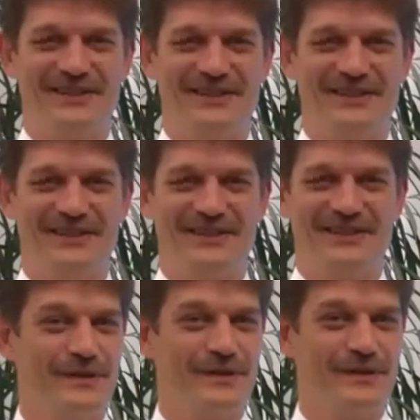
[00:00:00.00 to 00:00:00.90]
So
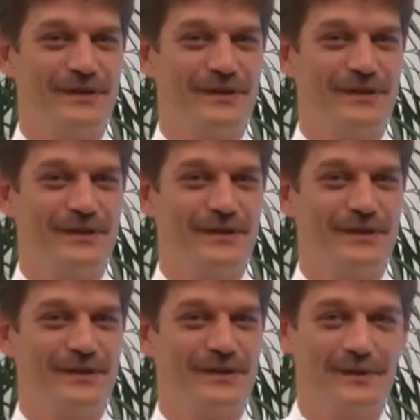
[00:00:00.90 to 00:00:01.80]
this has been a
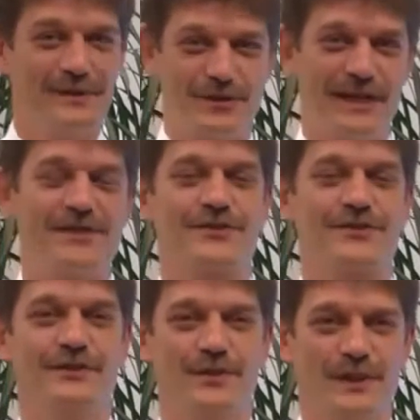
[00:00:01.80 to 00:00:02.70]
brief
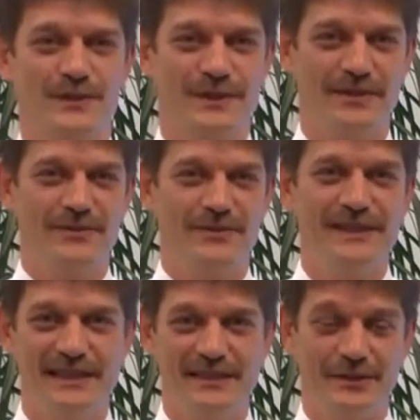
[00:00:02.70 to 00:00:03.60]
introduction of what we are doing
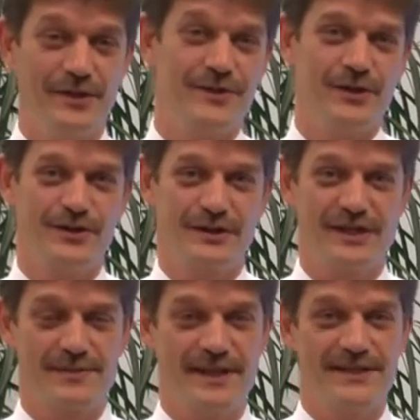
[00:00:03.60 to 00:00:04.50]
here in research in
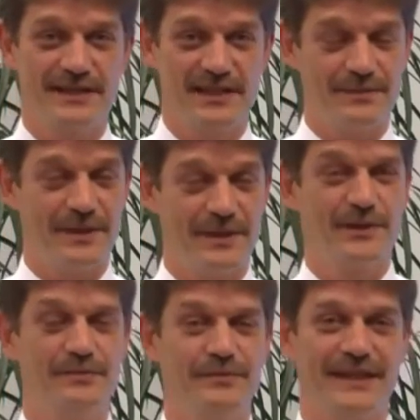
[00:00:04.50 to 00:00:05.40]
the Space Center
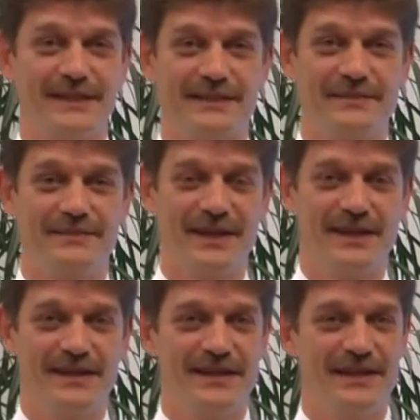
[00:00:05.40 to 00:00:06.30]
Baden-Württemberg.
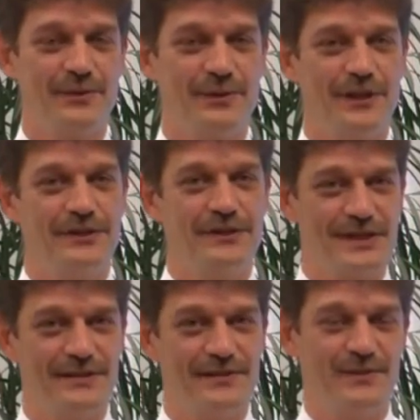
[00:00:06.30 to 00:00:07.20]
If you're
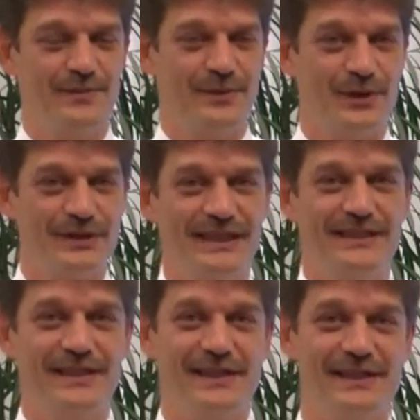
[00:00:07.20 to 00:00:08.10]
interested for more
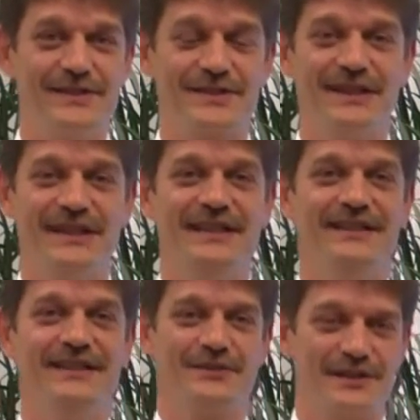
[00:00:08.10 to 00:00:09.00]
details,
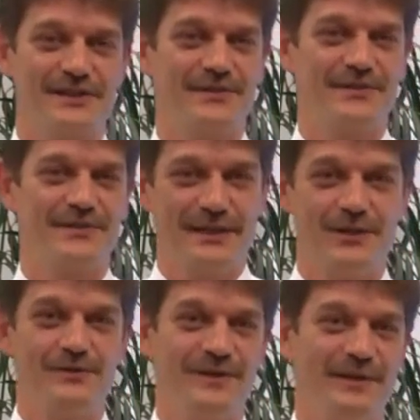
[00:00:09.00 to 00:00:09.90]
just visit
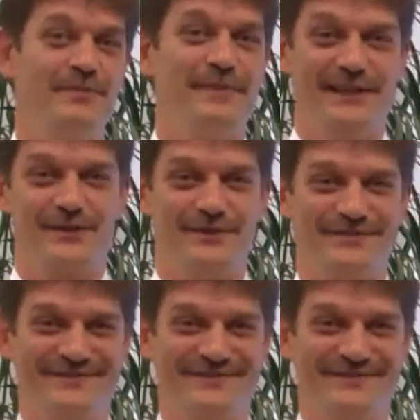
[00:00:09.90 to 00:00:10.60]
our web page.